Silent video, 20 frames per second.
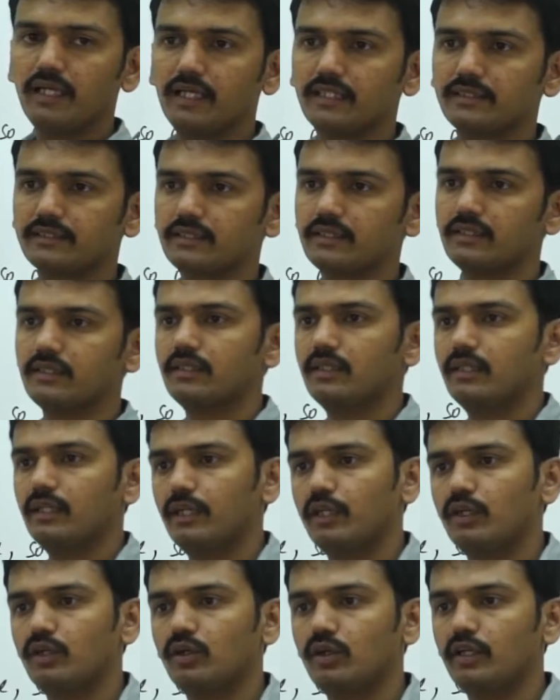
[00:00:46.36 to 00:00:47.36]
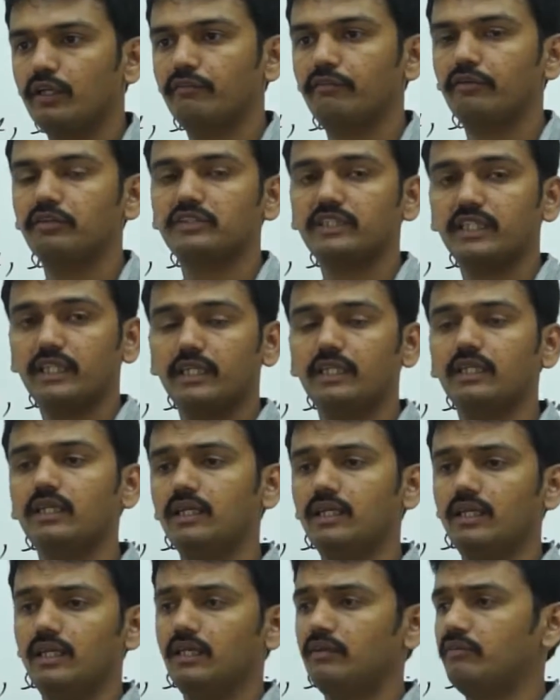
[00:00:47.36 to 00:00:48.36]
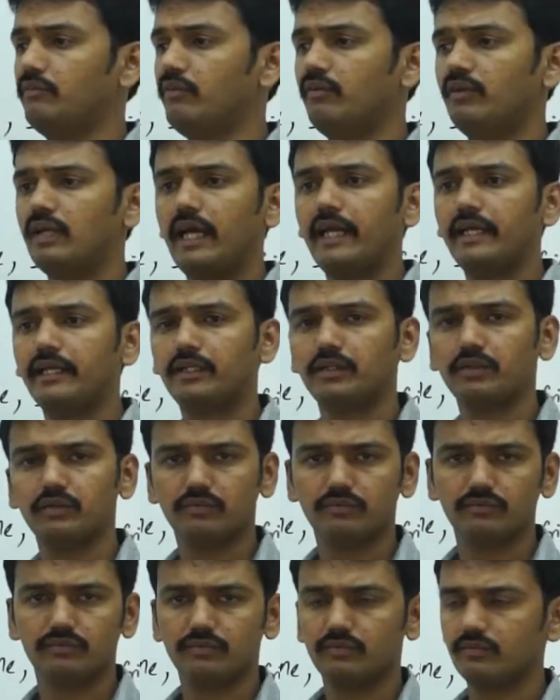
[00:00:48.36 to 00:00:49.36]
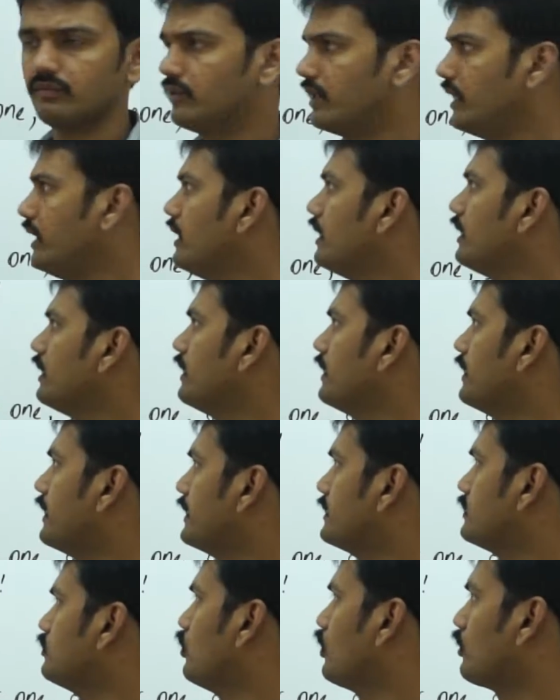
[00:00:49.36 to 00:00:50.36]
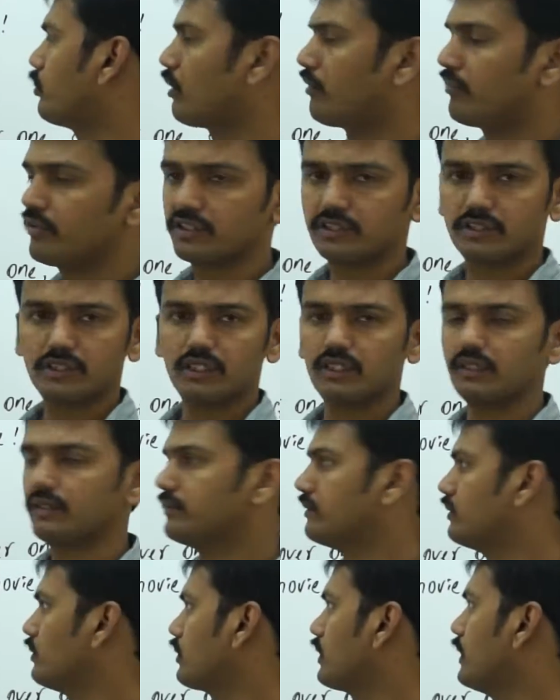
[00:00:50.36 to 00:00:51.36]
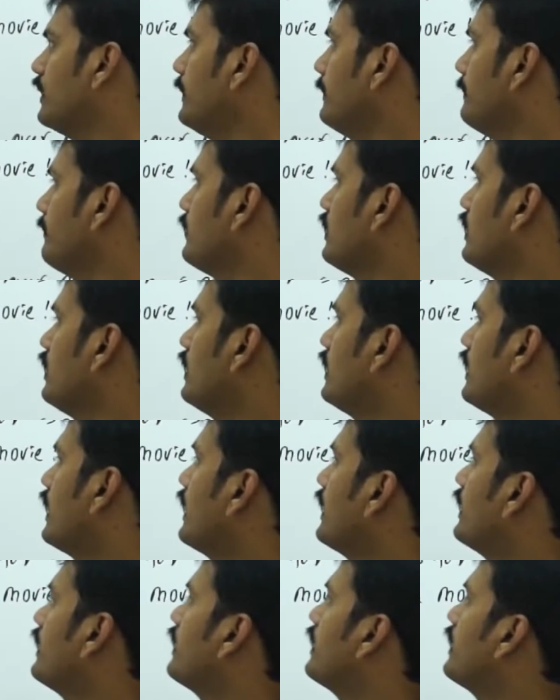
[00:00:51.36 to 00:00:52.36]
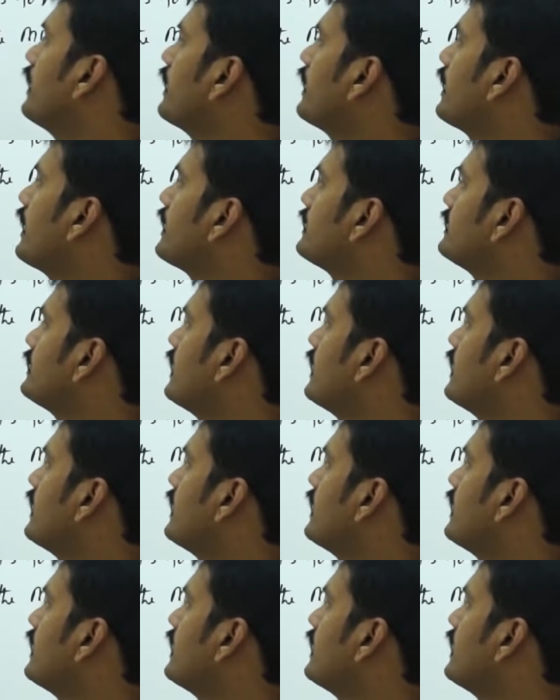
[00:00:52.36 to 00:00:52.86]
ask, you know, if you say we would like to, right? It is more professional, okay? And ticket